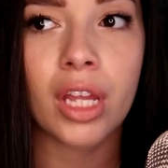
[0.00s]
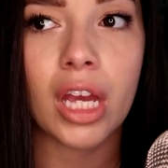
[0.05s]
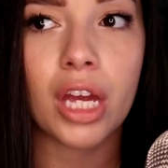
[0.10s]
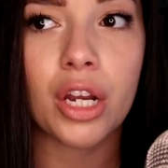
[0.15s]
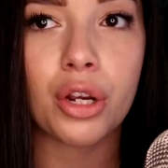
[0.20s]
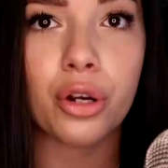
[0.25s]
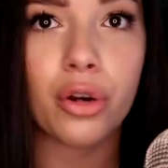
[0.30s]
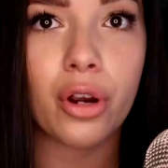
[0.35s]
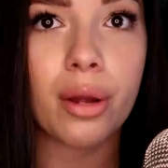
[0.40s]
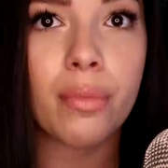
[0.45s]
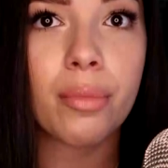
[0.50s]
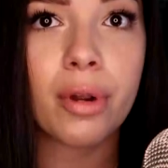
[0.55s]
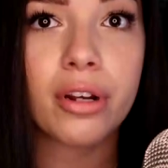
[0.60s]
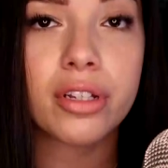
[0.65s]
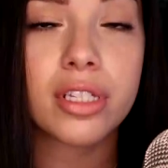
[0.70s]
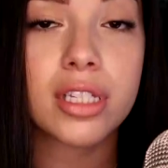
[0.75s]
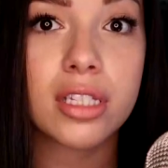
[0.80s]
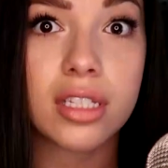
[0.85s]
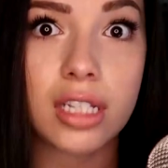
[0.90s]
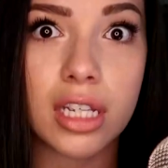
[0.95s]
and her
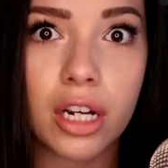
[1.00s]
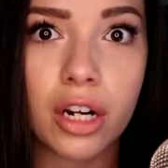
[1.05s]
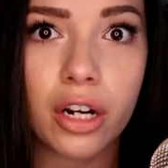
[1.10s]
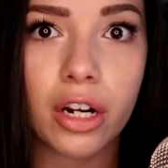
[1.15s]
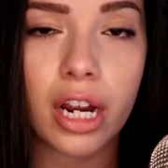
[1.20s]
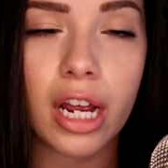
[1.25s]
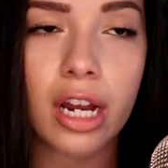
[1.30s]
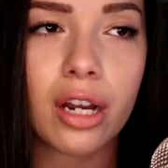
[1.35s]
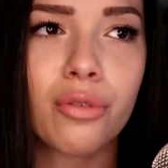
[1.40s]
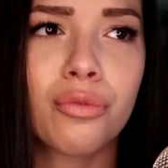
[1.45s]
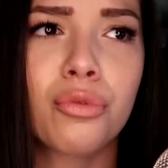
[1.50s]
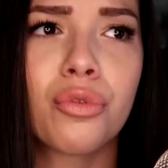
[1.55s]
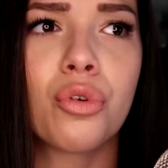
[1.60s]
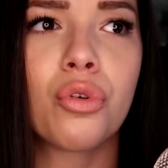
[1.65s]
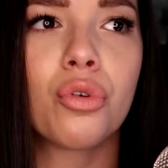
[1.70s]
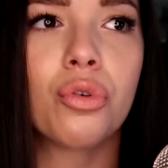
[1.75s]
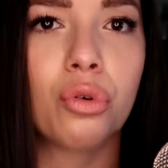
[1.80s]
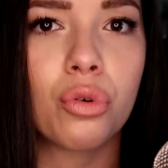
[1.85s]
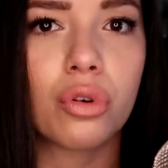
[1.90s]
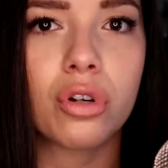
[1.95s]
grandparents see her, and of
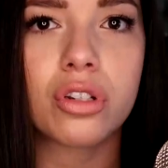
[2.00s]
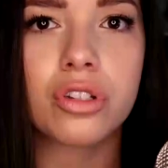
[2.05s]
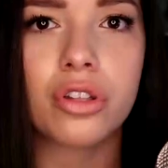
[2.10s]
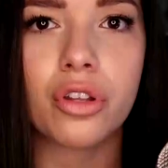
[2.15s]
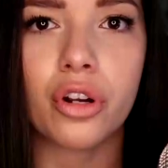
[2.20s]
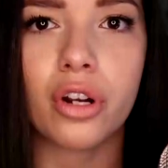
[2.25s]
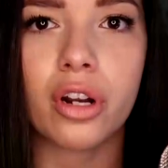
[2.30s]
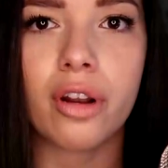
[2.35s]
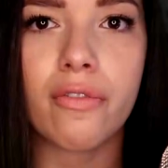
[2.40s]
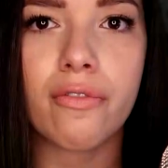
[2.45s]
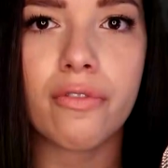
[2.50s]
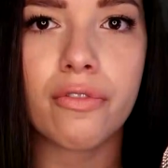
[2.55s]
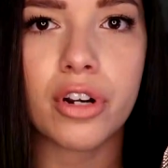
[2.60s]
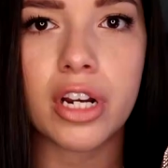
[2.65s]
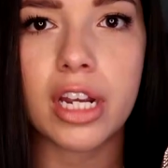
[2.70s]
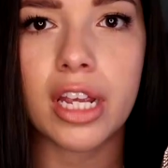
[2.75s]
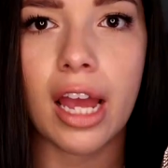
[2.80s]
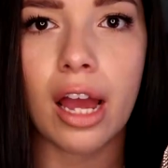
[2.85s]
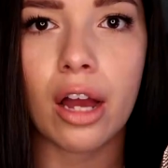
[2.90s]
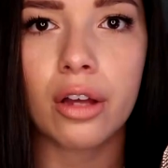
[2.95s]
course they're gonna
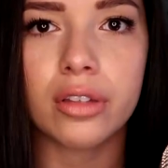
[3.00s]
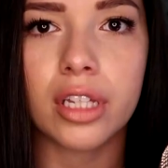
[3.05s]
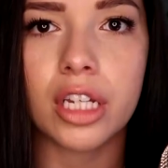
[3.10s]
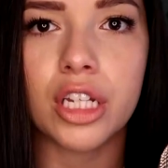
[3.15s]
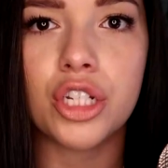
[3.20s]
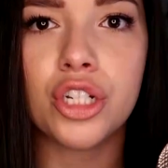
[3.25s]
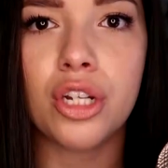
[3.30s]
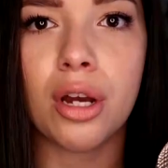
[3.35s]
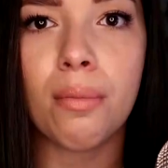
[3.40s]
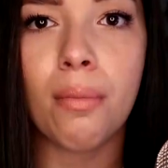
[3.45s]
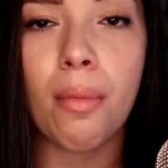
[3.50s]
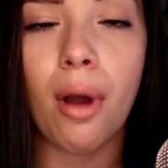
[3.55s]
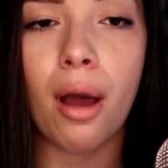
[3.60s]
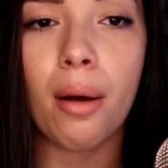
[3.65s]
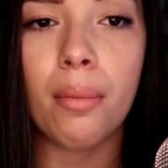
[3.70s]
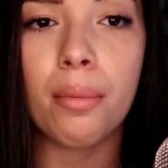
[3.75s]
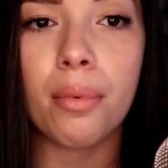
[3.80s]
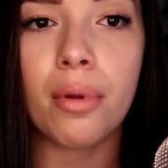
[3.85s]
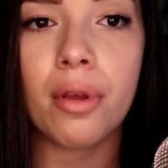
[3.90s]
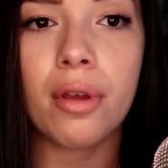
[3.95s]
freak out. They jump up,